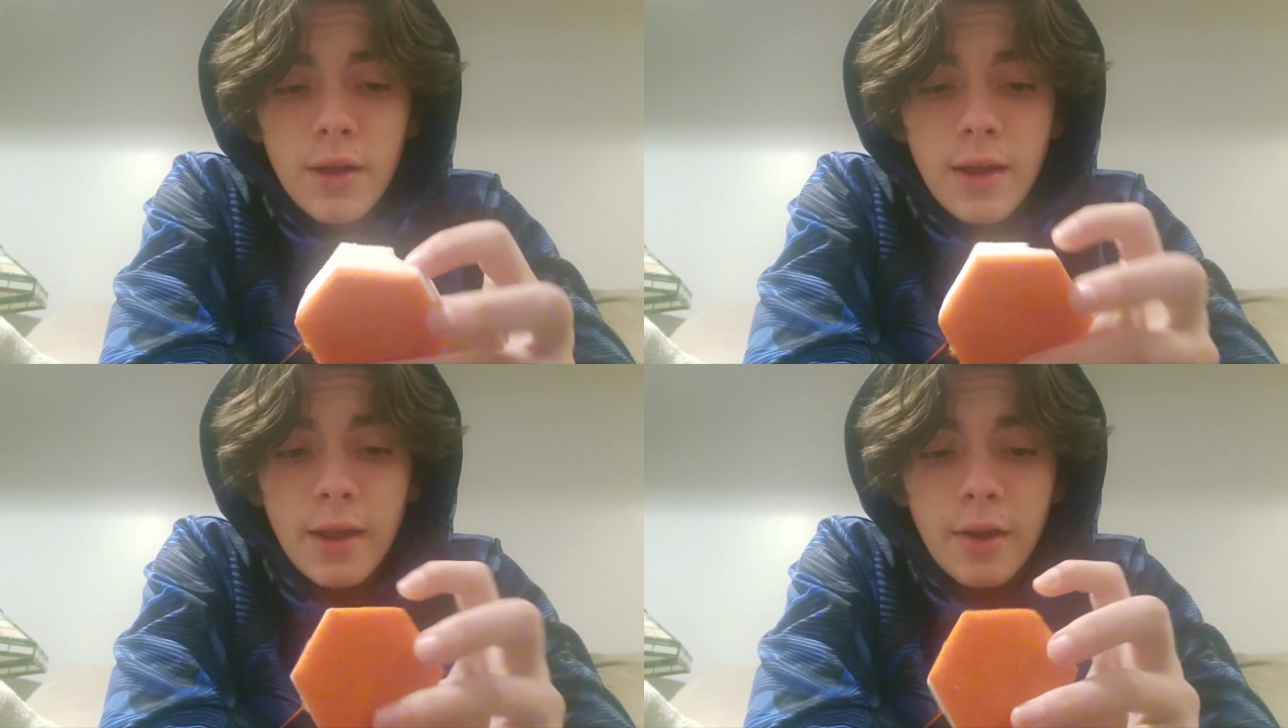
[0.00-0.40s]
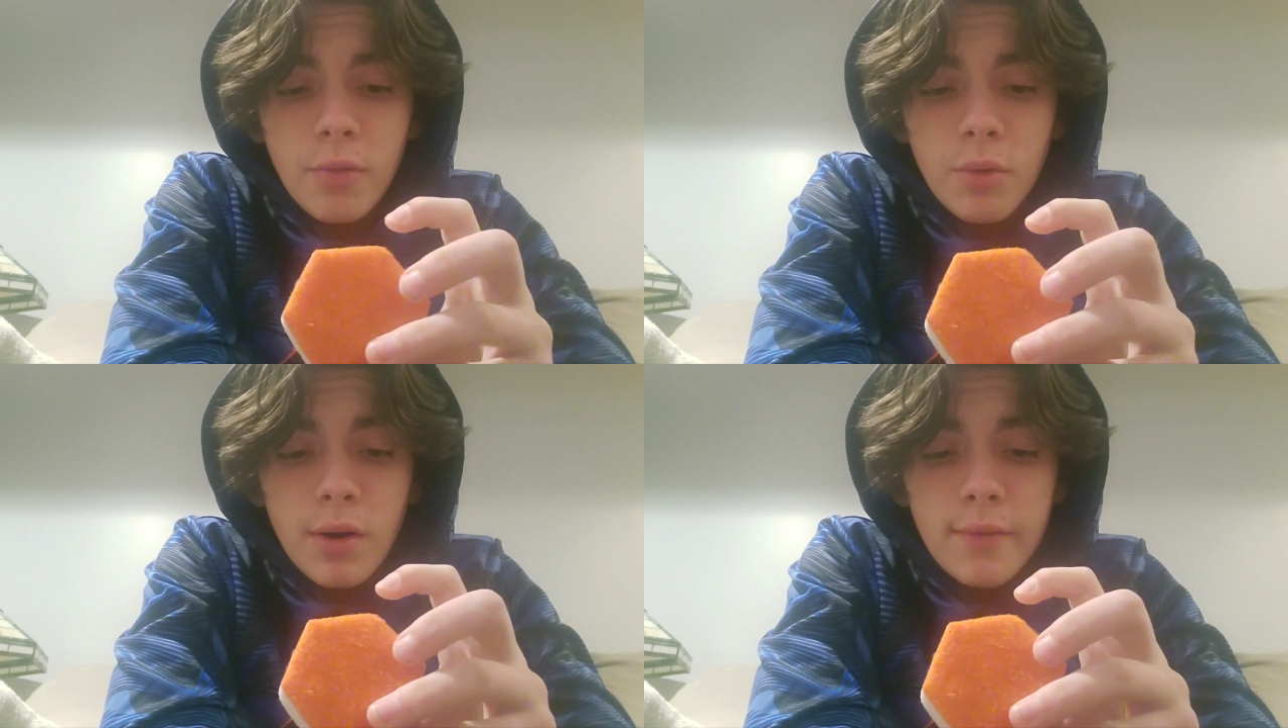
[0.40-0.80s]
a
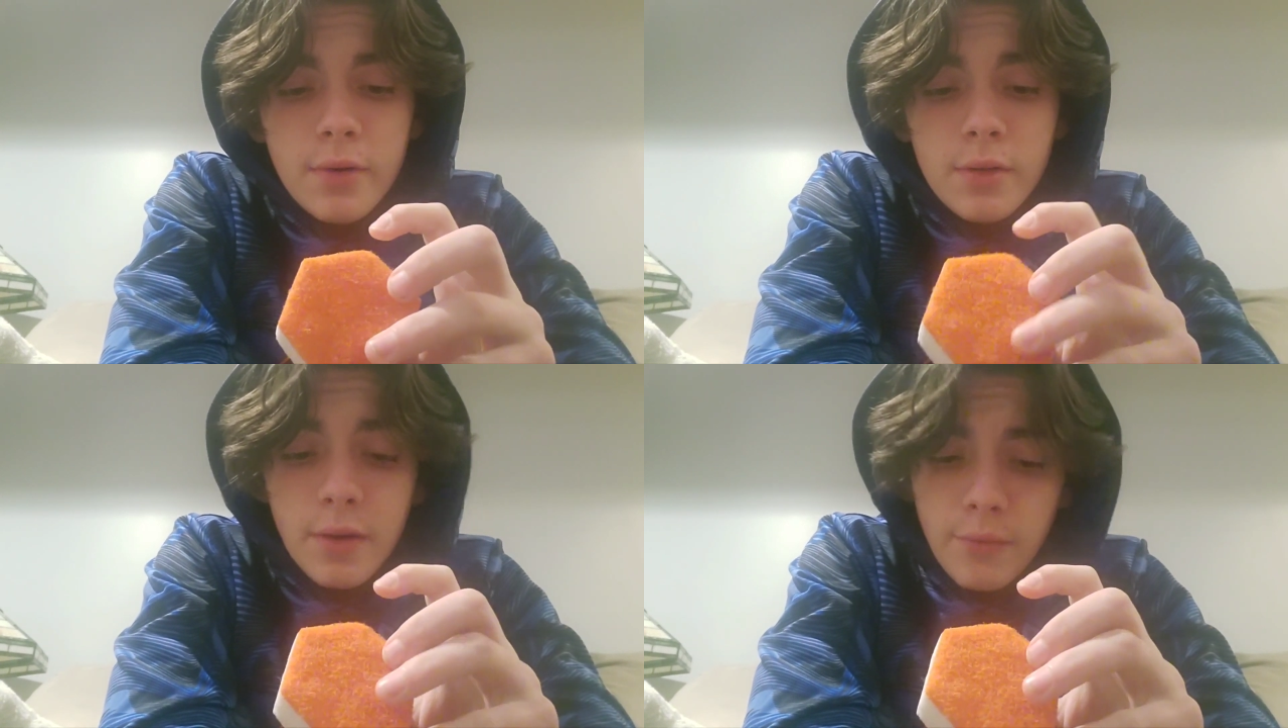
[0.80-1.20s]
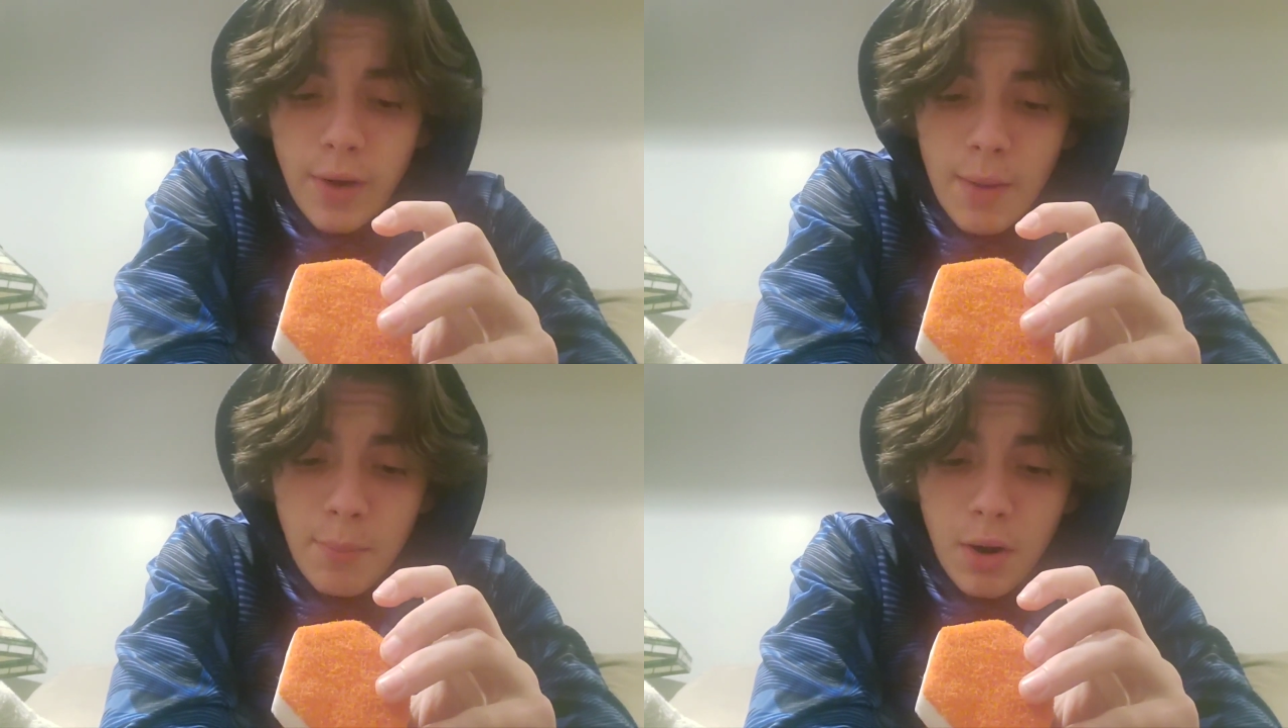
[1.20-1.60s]
whatever, it's like
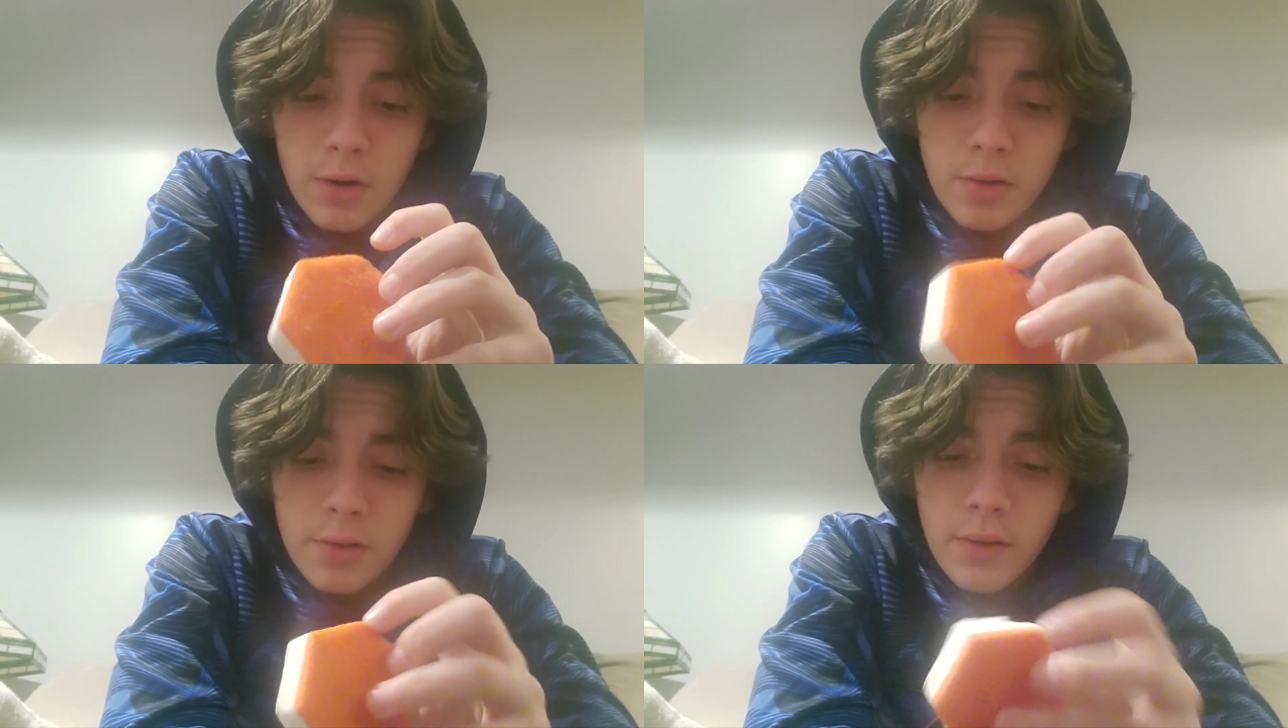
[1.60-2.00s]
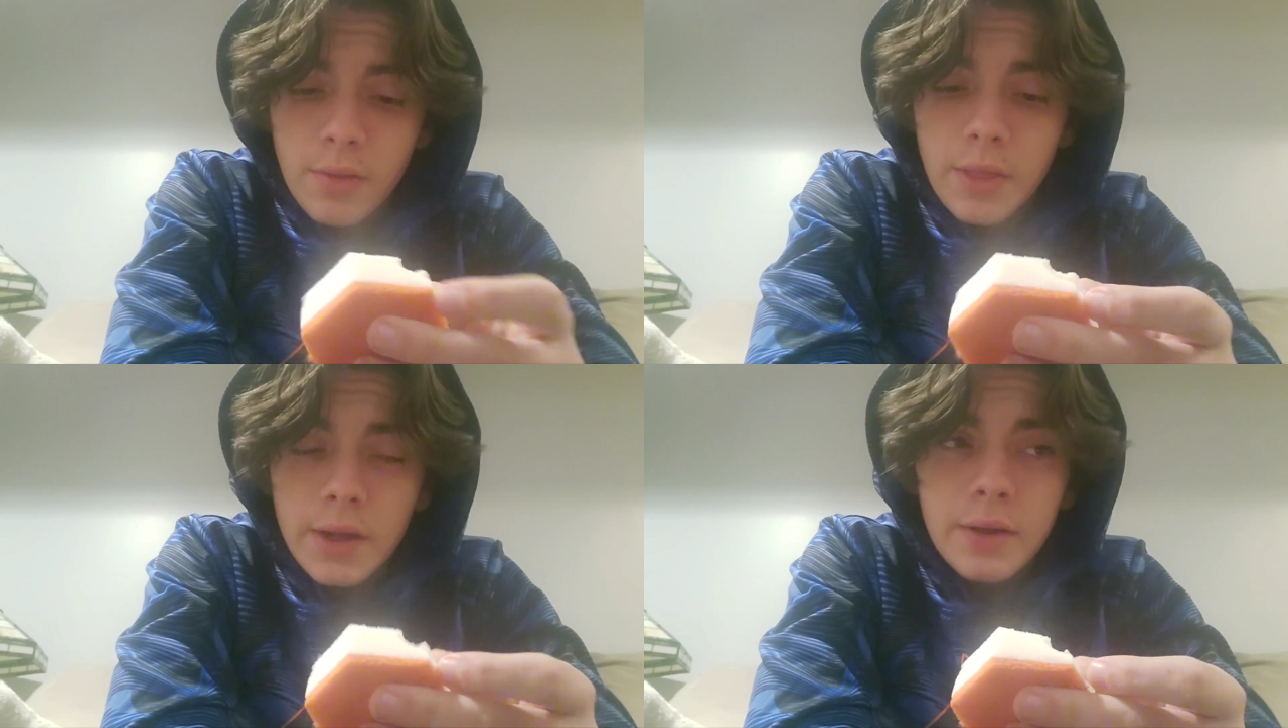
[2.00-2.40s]
five bucks or
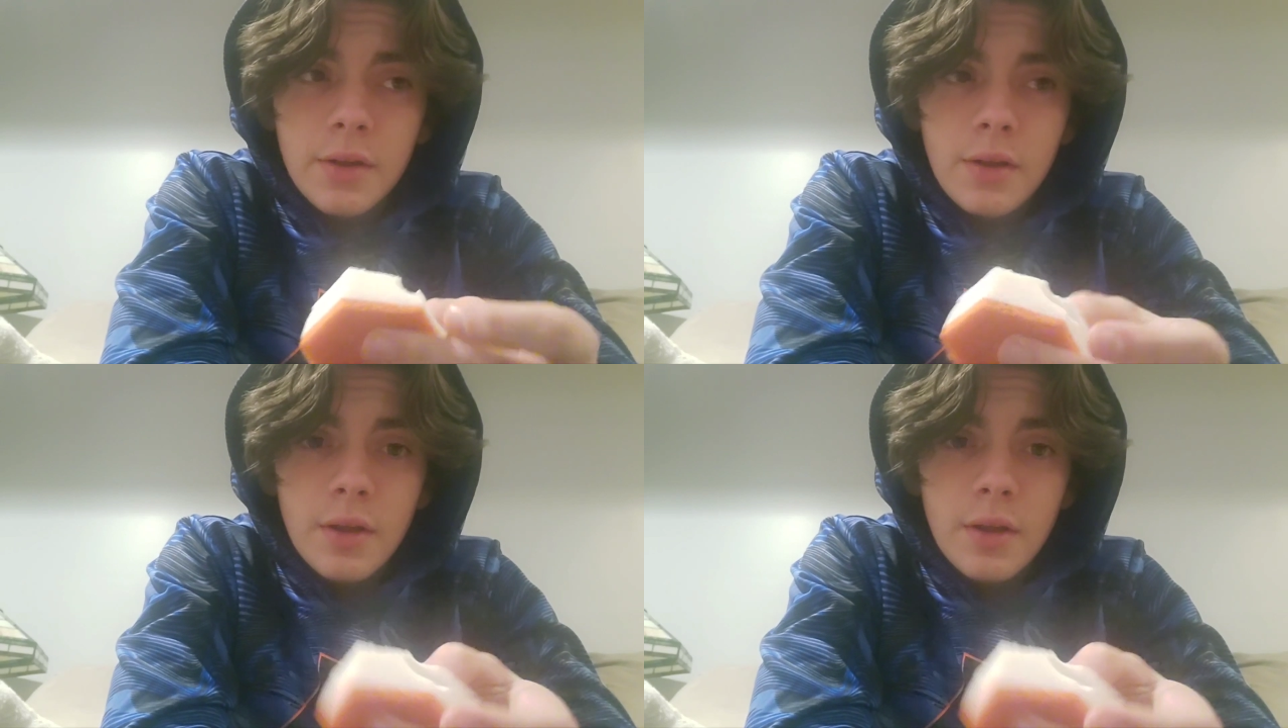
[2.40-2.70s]
something.